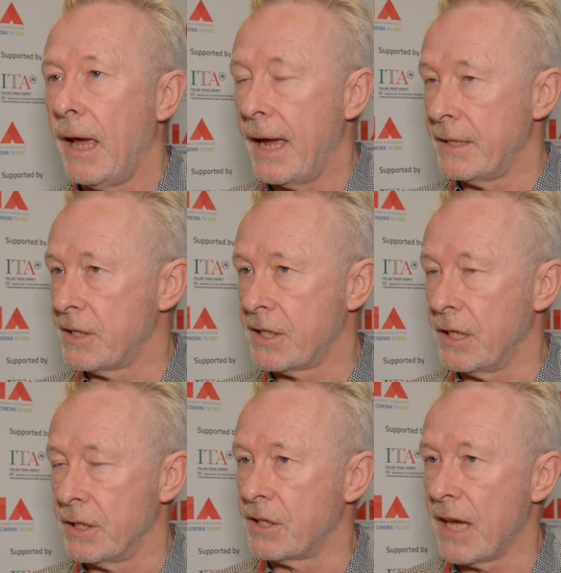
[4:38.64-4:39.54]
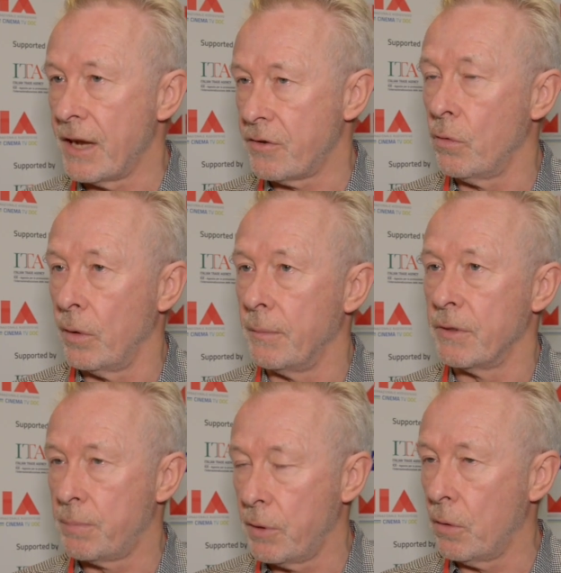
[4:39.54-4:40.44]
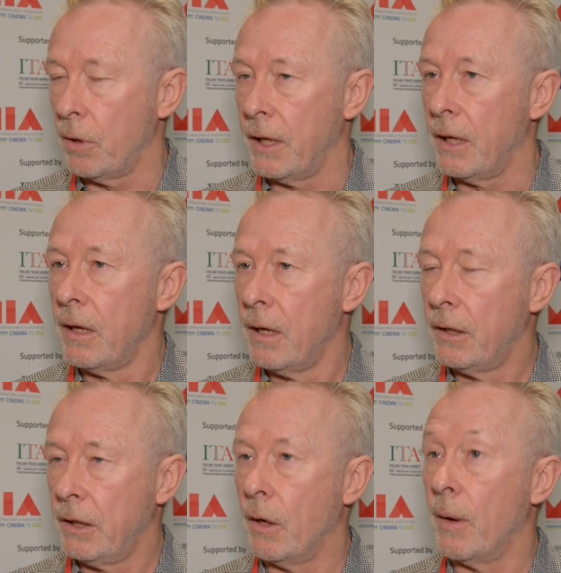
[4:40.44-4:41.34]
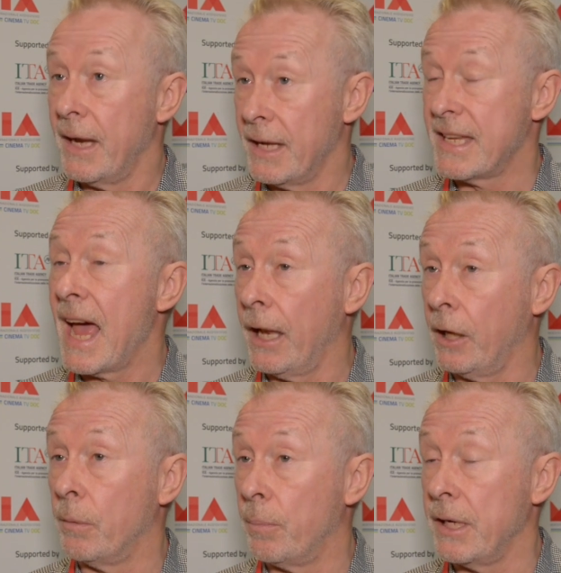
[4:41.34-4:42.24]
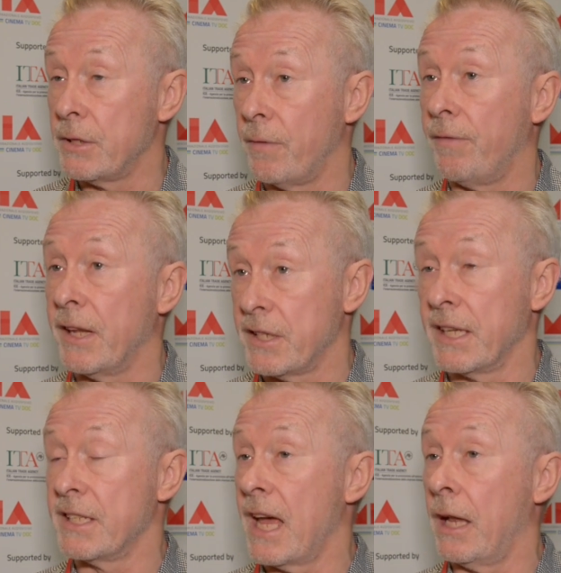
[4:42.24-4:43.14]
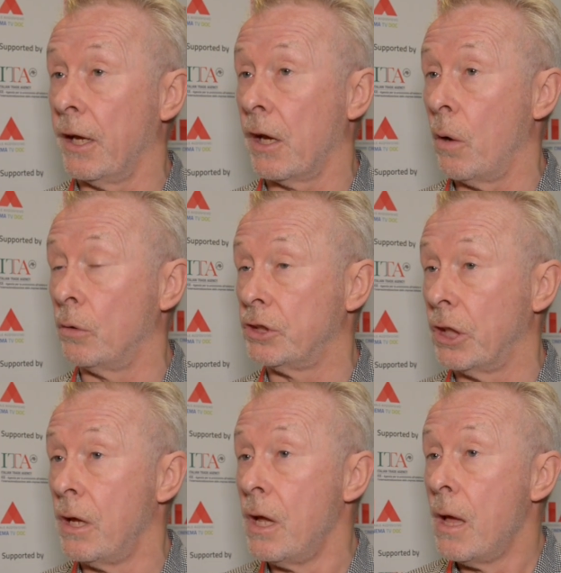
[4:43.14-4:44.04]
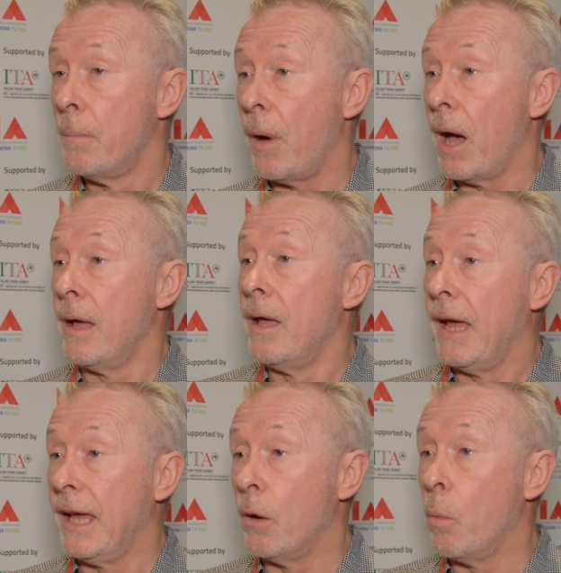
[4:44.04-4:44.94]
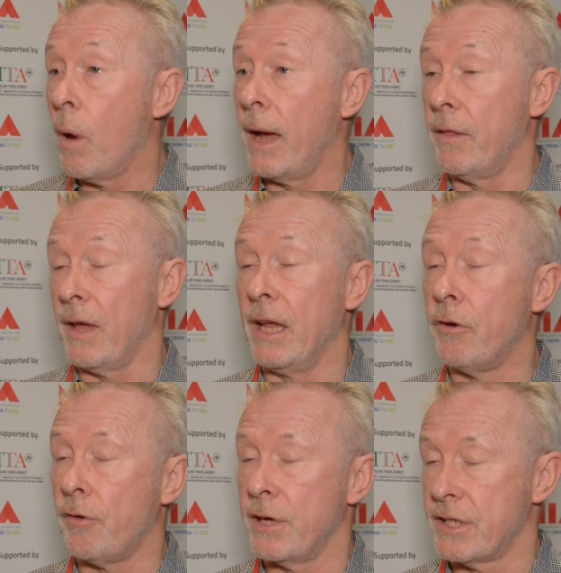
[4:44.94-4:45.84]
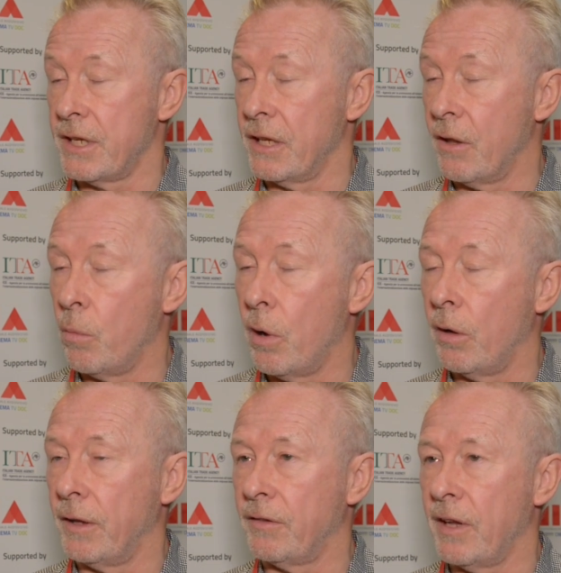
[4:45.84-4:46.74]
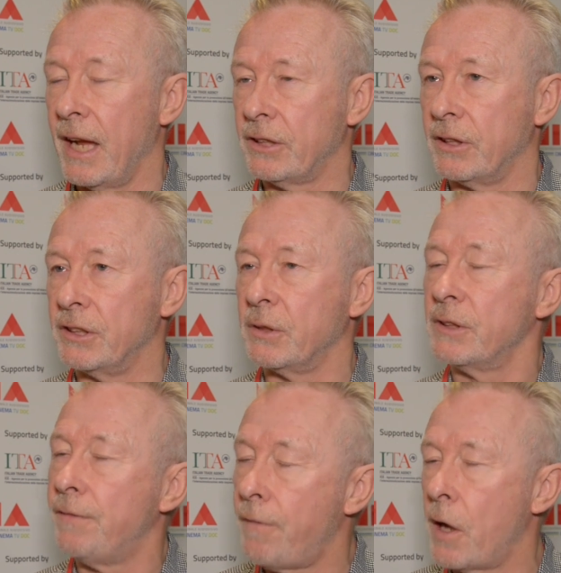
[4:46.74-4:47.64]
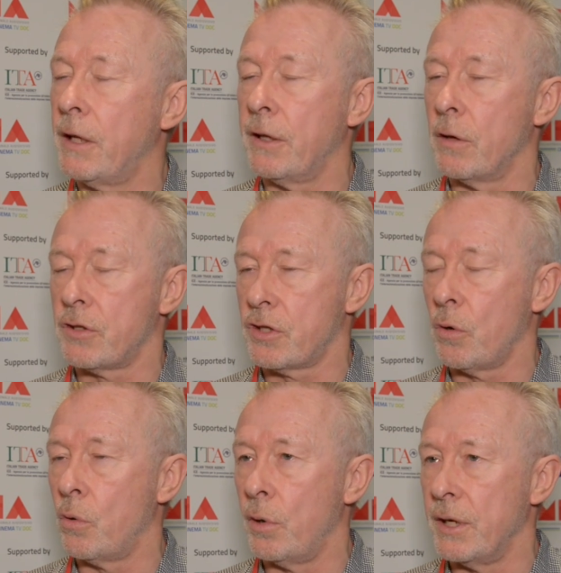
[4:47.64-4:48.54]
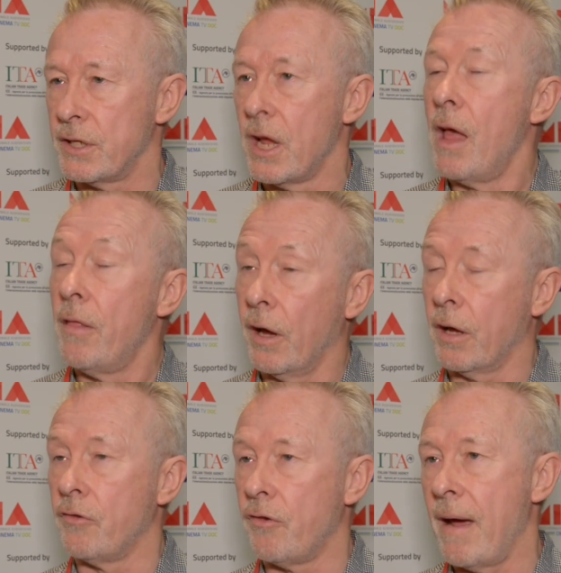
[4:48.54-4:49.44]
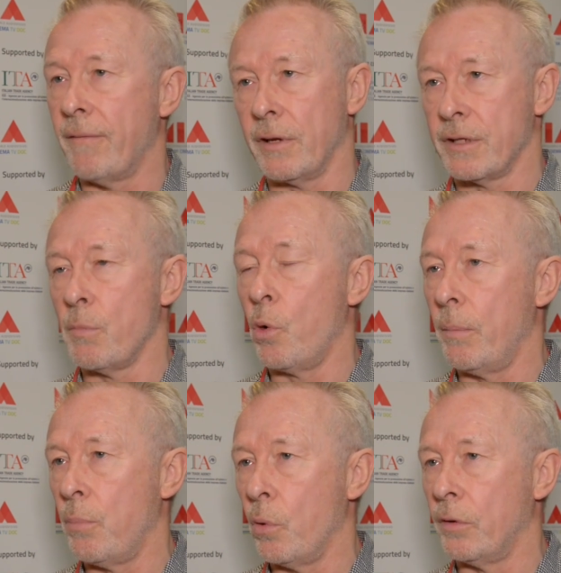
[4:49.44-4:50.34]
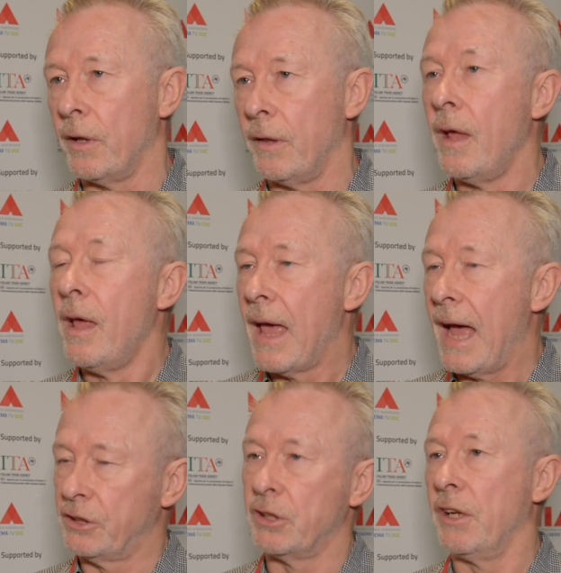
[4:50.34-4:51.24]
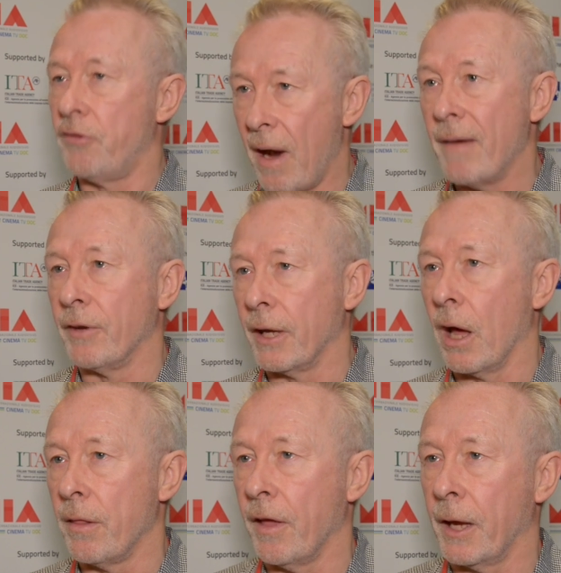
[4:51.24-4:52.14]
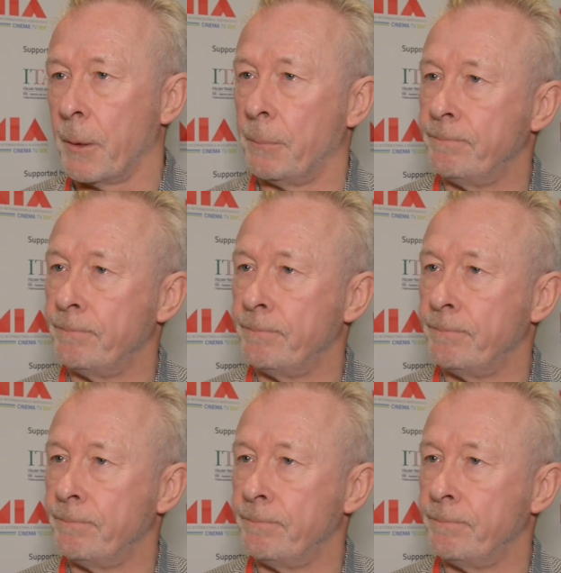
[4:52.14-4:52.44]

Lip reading: antecedents at all. It was purely, you know, an Italian piece reflecting Italian culture, but in a way that interested the world internationally. So it's finding those stories that can travel is more important than actually traveling, I think.